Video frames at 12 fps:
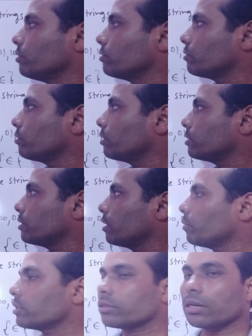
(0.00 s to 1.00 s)
So the
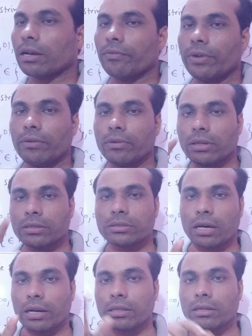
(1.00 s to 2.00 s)
sigma star, whenever the
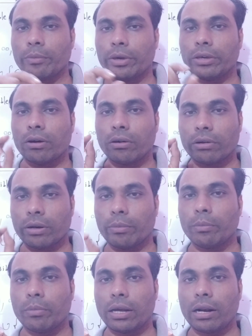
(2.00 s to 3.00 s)
star is coming, you have to
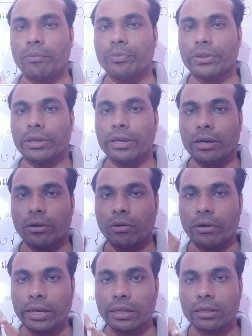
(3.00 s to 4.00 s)
remember,
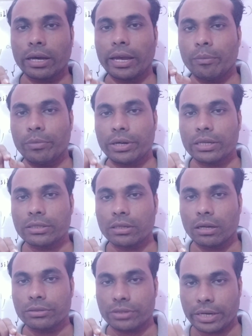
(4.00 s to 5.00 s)
including the empty
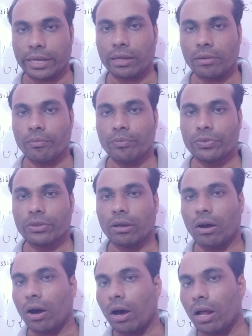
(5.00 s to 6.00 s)
string,
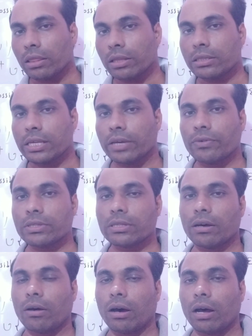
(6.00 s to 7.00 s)
all the sequence
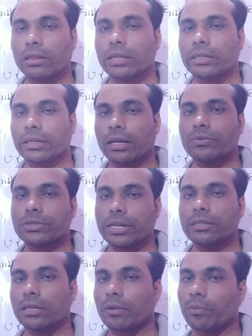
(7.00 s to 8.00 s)
of all the set of
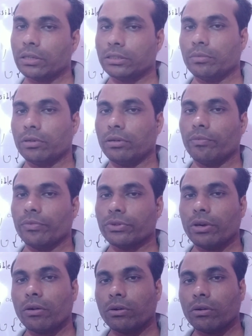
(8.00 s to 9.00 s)
strings are possible.
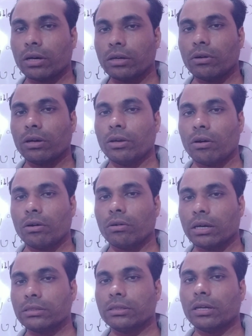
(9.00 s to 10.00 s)
So you have to
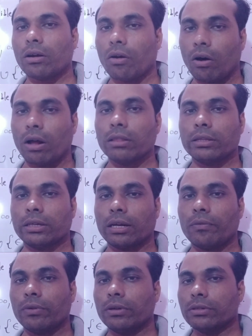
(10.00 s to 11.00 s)
consider all the set
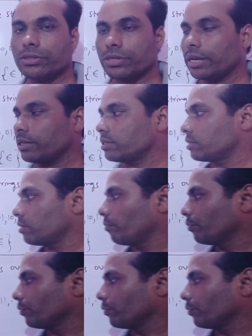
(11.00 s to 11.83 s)
of strings.